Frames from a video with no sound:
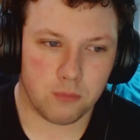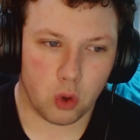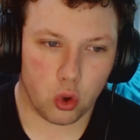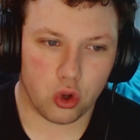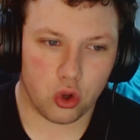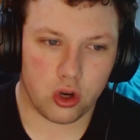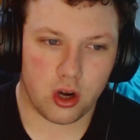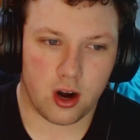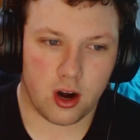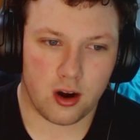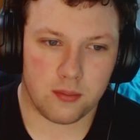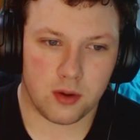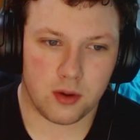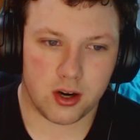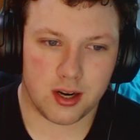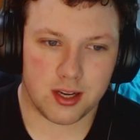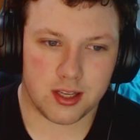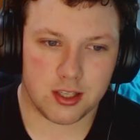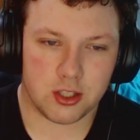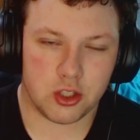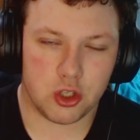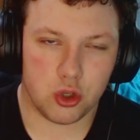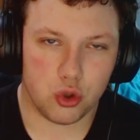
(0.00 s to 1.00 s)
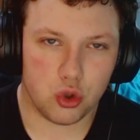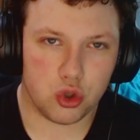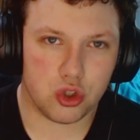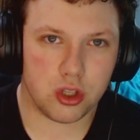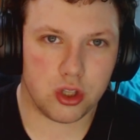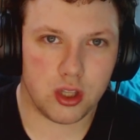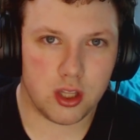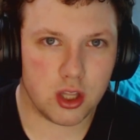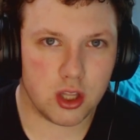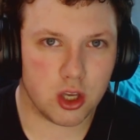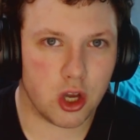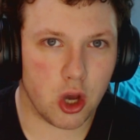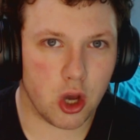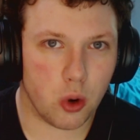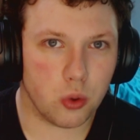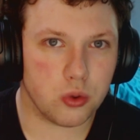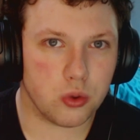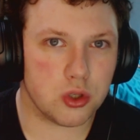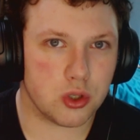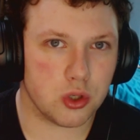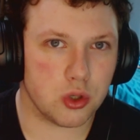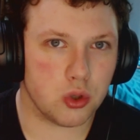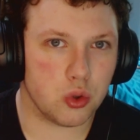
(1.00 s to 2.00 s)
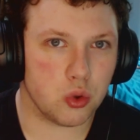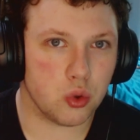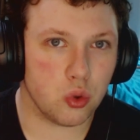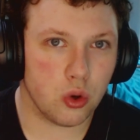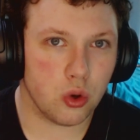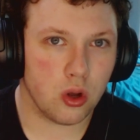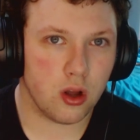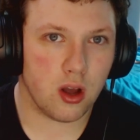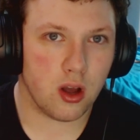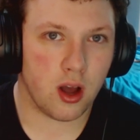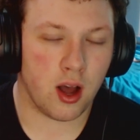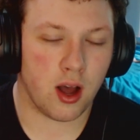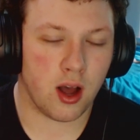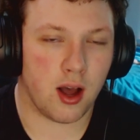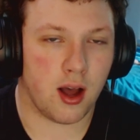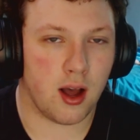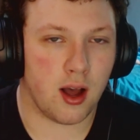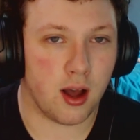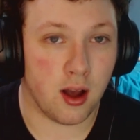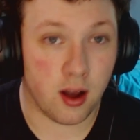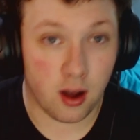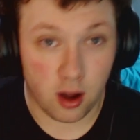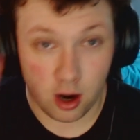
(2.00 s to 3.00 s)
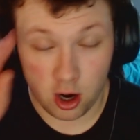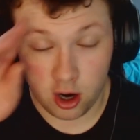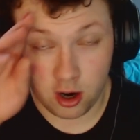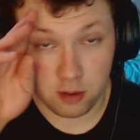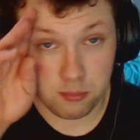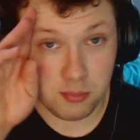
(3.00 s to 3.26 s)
molten armor is usually the go-to uh,